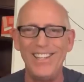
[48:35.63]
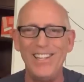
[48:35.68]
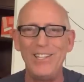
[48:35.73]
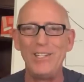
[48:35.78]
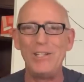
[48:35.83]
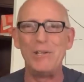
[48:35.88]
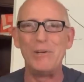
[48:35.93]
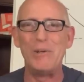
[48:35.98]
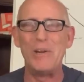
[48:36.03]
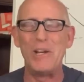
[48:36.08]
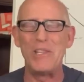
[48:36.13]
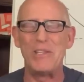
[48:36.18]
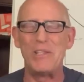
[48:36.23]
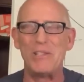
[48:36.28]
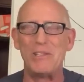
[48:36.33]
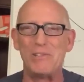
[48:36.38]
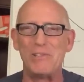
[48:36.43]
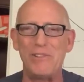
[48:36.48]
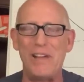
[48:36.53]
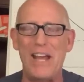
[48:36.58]
you know, whether
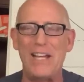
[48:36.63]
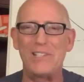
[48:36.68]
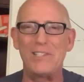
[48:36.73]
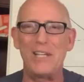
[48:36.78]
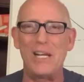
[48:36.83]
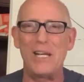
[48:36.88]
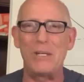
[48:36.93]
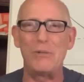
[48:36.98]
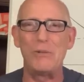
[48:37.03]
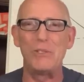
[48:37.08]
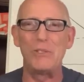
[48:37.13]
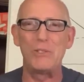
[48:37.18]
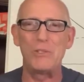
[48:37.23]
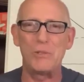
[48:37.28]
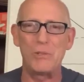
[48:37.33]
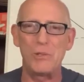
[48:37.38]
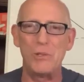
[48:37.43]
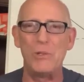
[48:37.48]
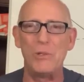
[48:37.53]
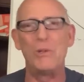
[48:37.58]
the fact check was
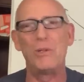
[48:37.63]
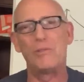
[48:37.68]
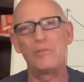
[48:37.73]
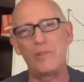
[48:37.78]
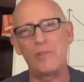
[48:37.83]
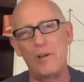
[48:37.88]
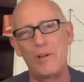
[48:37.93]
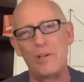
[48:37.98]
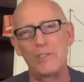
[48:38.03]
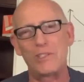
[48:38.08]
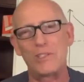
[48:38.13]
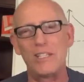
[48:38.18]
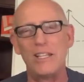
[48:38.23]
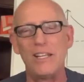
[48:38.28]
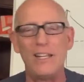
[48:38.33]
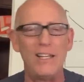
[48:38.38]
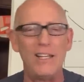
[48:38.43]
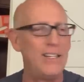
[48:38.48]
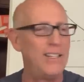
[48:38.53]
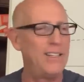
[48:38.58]
true or false,
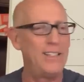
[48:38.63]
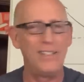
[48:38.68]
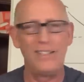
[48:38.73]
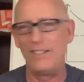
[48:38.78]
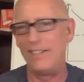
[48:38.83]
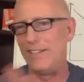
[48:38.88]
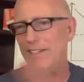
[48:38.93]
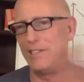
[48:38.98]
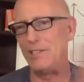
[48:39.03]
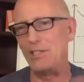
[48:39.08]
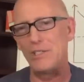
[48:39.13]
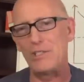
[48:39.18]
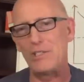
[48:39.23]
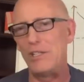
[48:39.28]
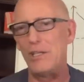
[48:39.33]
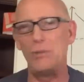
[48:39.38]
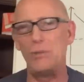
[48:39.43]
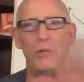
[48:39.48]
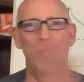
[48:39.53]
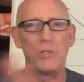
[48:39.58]
he just
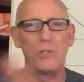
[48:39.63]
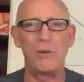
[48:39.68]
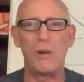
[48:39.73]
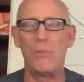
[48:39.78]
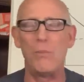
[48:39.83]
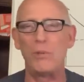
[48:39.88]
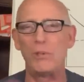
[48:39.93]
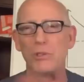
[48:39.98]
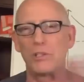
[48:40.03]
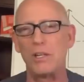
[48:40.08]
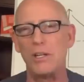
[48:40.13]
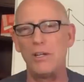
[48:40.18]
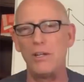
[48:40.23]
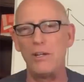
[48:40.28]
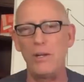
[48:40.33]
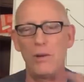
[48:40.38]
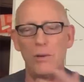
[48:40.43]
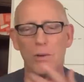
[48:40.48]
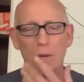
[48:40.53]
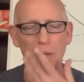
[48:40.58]
did what Trump was going
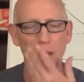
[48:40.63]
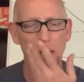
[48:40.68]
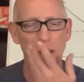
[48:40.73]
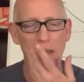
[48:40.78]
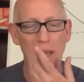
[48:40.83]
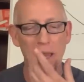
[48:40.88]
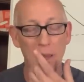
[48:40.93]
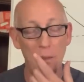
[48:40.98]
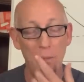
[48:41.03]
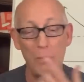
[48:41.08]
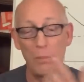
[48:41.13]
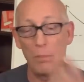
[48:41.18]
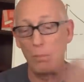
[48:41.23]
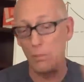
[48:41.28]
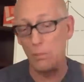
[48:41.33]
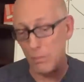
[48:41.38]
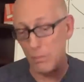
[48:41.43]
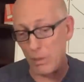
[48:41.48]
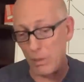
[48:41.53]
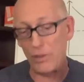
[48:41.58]
to do.
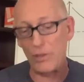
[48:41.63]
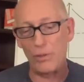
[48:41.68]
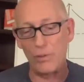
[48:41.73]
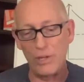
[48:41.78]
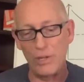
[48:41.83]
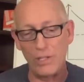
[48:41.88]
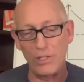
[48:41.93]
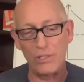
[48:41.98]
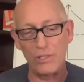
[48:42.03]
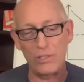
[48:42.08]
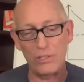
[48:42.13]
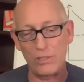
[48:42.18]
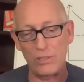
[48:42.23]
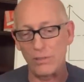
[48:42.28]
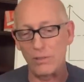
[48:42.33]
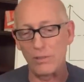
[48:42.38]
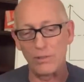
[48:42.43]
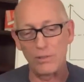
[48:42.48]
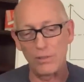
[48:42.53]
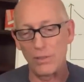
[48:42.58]
But there is,
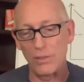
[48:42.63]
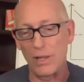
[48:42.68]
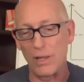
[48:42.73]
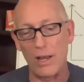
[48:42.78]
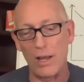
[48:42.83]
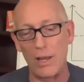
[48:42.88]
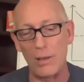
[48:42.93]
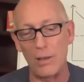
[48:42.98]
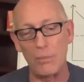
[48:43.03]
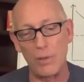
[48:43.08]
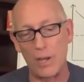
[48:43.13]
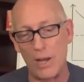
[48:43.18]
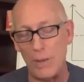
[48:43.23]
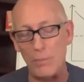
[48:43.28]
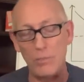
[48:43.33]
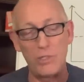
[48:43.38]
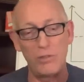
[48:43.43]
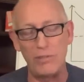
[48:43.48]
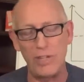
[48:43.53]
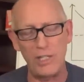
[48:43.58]
um,
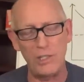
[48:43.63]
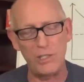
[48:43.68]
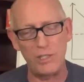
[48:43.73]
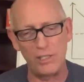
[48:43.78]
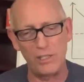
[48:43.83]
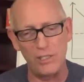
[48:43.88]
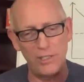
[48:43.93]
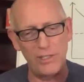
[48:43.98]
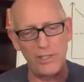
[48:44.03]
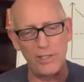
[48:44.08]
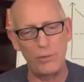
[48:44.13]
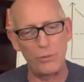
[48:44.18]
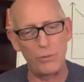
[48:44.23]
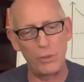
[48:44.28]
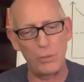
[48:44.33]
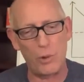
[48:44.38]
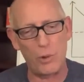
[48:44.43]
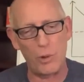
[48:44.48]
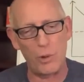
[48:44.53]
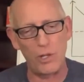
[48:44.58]
observationally and
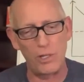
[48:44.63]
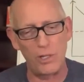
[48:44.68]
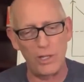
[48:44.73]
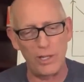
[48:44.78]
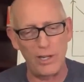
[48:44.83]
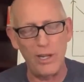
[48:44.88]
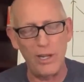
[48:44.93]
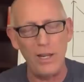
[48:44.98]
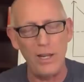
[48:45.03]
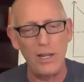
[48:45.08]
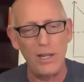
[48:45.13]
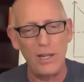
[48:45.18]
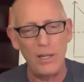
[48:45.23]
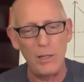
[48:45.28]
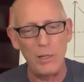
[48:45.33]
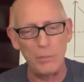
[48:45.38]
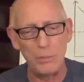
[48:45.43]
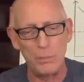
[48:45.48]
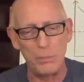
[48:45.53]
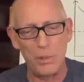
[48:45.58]
reportedly,
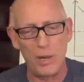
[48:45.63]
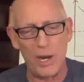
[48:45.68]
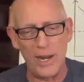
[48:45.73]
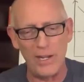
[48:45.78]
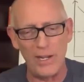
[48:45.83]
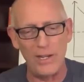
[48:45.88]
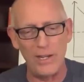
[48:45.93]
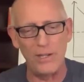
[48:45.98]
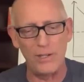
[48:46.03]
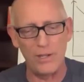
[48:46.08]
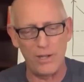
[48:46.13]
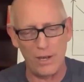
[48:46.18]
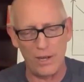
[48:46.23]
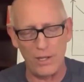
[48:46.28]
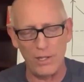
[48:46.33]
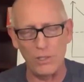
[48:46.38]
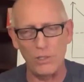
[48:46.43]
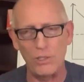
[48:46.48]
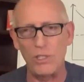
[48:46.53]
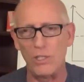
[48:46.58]
Biden
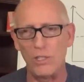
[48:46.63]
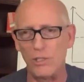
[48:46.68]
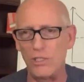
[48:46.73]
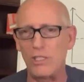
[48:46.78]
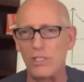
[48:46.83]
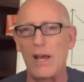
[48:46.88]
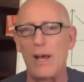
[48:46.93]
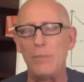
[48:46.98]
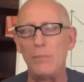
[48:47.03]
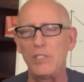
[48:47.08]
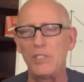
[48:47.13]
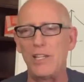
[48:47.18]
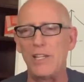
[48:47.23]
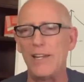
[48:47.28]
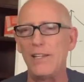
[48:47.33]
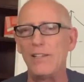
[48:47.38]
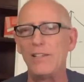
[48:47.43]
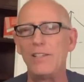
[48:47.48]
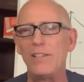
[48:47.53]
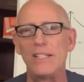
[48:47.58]
does stop
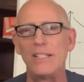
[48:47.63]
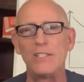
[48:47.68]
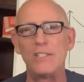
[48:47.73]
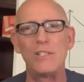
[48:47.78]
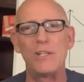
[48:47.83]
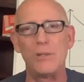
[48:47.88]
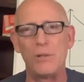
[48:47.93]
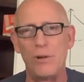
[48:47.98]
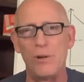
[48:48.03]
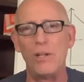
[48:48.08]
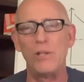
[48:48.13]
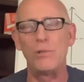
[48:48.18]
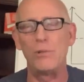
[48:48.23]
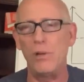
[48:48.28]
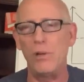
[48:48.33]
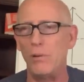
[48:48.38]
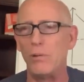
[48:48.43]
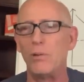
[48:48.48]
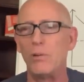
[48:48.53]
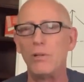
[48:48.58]
saying things that are
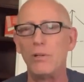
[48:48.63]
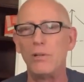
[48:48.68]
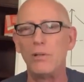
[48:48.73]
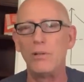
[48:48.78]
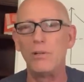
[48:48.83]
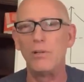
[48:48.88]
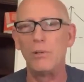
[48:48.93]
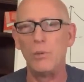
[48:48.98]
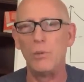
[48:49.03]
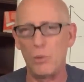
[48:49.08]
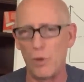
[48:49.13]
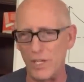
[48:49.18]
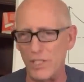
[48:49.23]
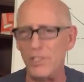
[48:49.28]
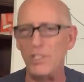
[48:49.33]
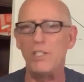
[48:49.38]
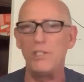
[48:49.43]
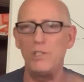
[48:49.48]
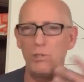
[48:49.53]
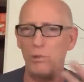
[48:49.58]
untrue once
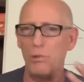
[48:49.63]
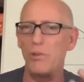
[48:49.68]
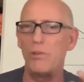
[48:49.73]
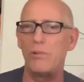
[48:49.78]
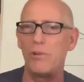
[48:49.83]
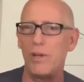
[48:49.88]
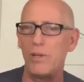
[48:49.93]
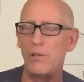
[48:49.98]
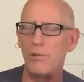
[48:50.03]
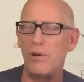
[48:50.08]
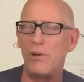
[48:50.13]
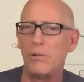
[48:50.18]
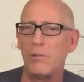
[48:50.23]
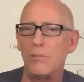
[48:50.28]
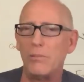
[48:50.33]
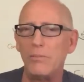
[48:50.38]
he's sure they're untrue.